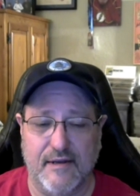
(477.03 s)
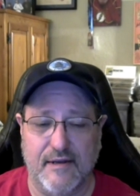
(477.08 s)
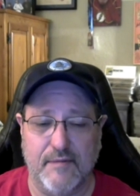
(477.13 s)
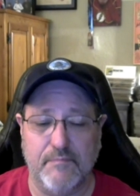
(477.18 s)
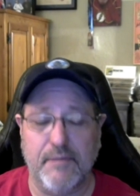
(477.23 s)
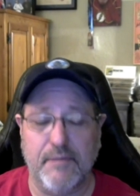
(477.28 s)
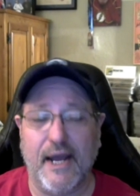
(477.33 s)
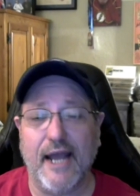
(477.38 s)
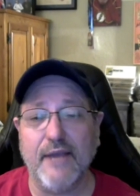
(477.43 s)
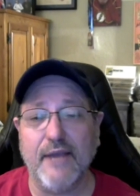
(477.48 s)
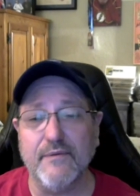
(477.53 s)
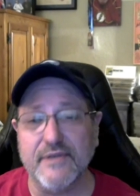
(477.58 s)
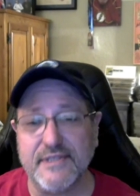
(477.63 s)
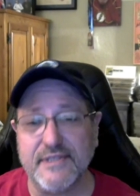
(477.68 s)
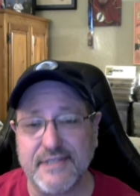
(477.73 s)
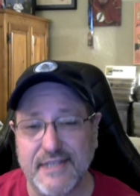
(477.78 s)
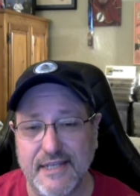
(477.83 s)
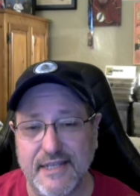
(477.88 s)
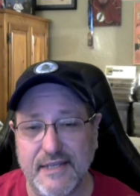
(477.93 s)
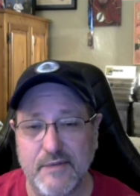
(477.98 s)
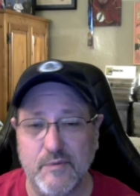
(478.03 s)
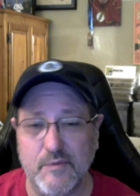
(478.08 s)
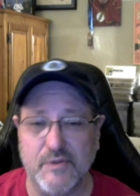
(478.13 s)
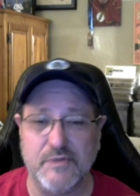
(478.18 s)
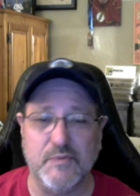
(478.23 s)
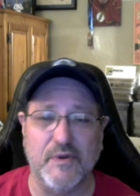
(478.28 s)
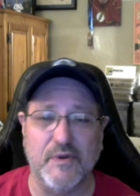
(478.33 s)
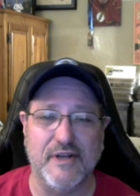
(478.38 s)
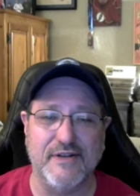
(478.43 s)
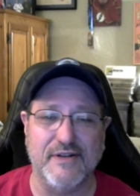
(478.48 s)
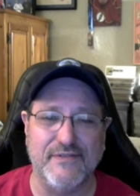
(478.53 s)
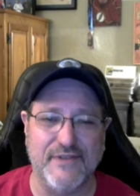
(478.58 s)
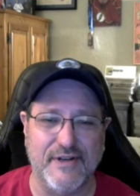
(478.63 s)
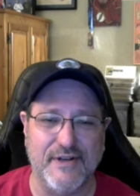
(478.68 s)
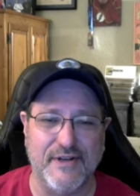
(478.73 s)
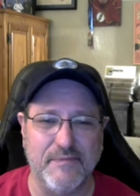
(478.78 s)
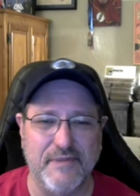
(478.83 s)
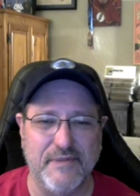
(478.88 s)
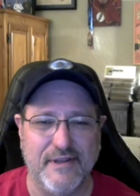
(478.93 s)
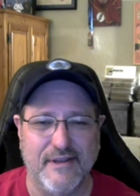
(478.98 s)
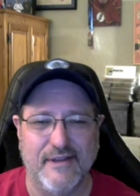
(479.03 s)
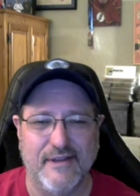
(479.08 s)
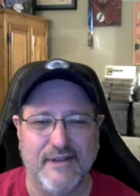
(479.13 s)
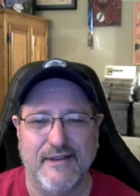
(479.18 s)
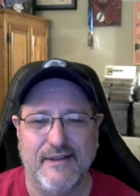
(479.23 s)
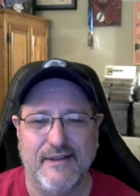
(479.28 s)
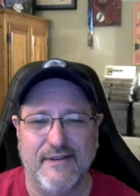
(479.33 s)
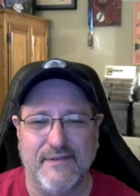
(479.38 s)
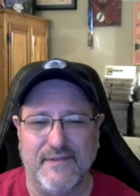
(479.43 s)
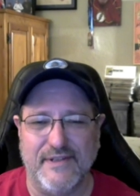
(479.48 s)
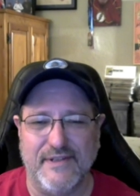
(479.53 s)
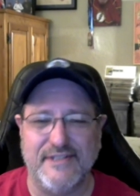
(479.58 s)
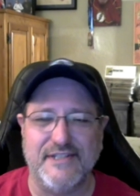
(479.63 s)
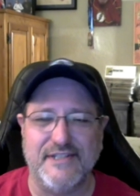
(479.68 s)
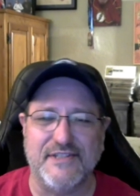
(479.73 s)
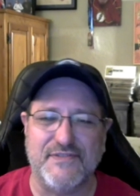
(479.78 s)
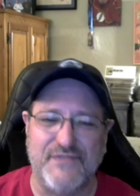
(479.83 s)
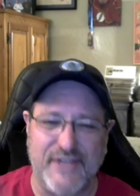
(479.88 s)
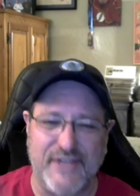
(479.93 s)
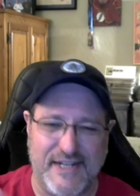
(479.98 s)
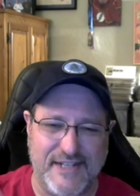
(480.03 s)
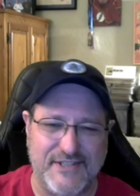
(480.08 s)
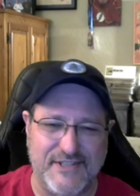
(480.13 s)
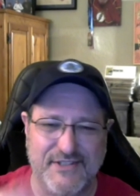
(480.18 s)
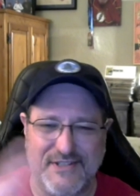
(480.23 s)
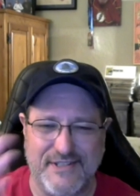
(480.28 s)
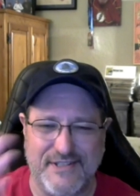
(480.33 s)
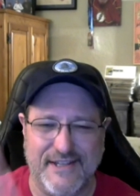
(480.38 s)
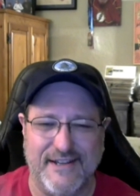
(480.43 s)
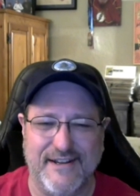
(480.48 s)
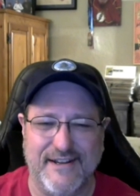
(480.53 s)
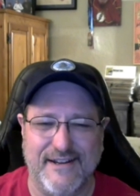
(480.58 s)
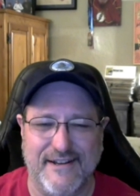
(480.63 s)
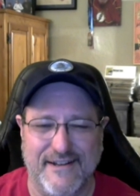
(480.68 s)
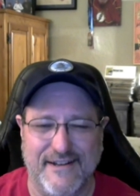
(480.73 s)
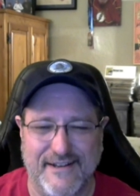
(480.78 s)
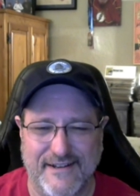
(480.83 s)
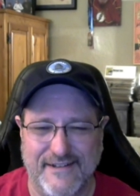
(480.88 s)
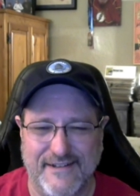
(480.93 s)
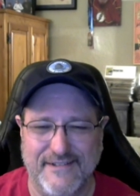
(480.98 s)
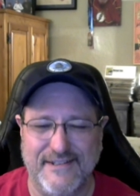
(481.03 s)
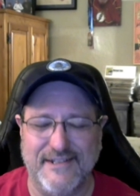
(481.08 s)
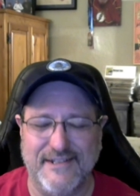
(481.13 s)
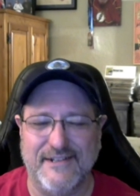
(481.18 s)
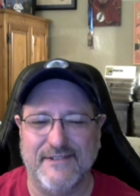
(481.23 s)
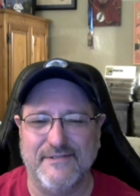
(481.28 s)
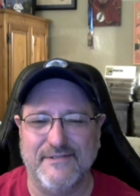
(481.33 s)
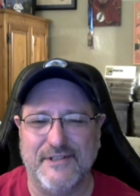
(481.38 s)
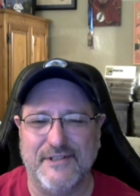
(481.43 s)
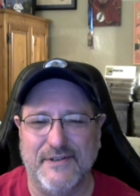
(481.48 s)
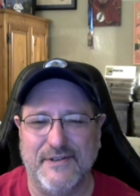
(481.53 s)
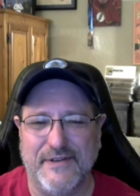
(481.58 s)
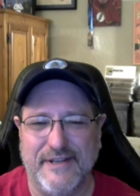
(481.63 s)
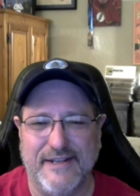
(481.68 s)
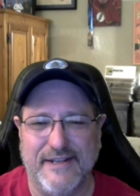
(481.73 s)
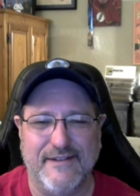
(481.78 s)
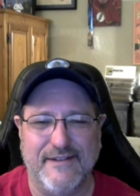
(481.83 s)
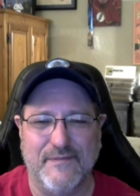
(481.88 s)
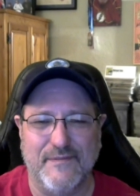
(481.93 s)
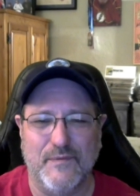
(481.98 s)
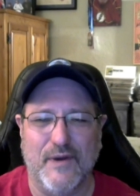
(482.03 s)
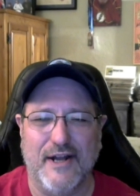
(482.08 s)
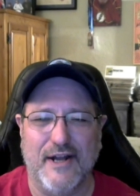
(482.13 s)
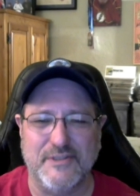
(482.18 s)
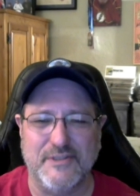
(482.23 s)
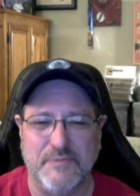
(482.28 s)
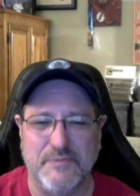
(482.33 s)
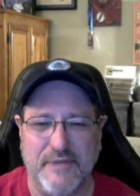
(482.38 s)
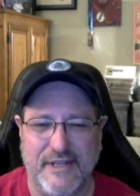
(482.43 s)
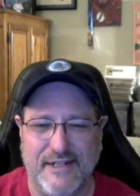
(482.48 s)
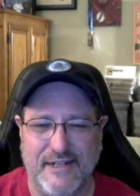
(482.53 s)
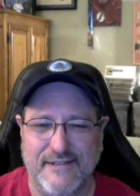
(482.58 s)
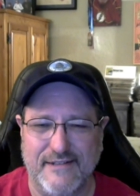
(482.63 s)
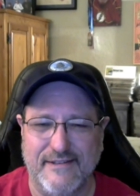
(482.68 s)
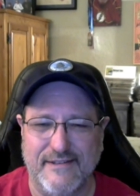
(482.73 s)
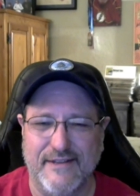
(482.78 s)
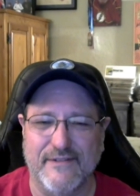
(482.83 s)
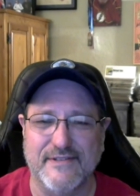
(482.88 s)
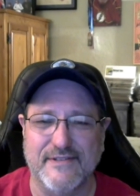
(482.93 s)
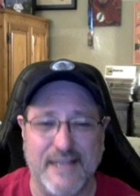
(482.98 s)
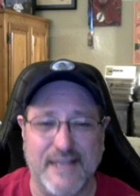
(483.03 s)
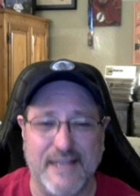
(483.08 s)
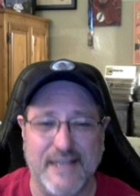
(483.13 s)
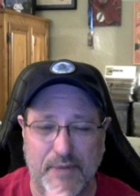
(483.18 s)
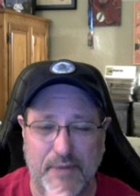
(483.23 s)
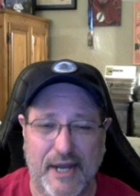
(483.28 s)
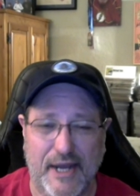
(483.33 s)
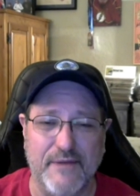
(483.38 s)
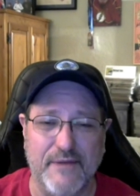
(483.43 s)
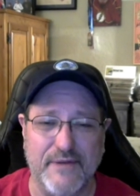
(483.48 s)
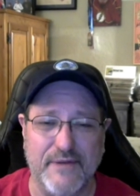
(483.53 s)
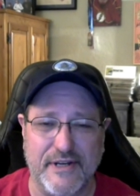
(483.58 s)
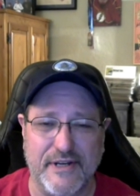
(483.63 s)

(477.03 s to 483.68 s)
Piracy was one of them. And we just finished, doing Watchmen, and there's that pirate